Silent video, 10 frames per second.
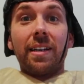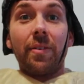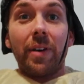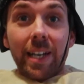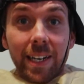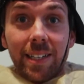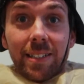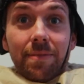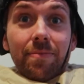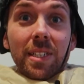here we are.
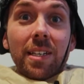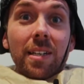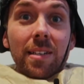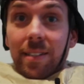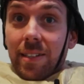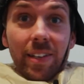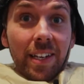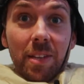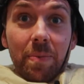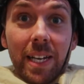Did
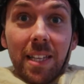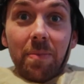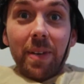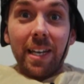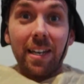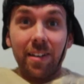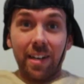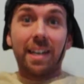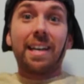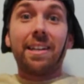not expect to be here
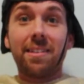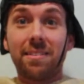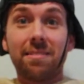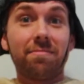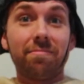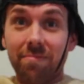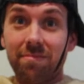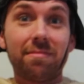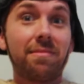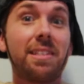again.
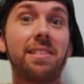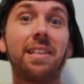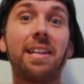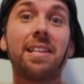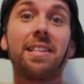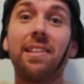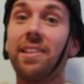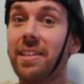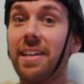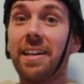The city is in
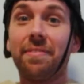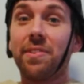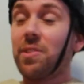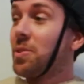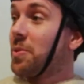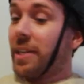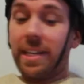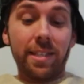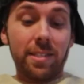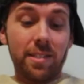lockdown for 2
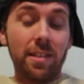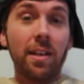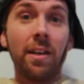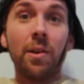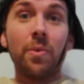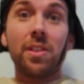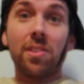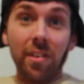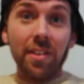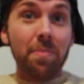weeks,
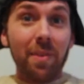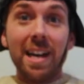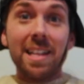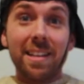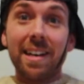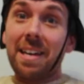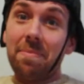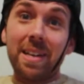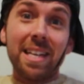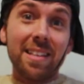which on the bright
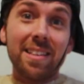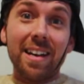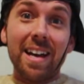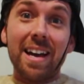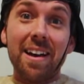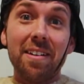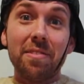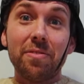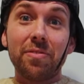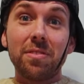side means I
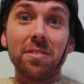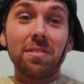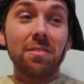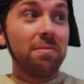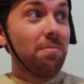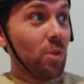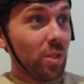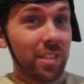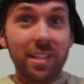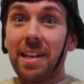have
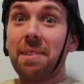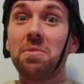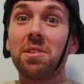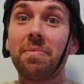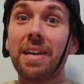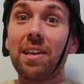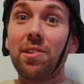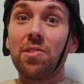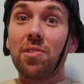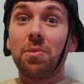more time to make
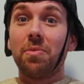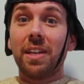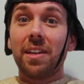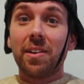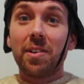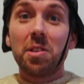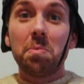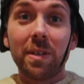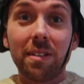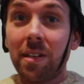YouTube
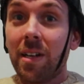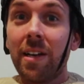videos, but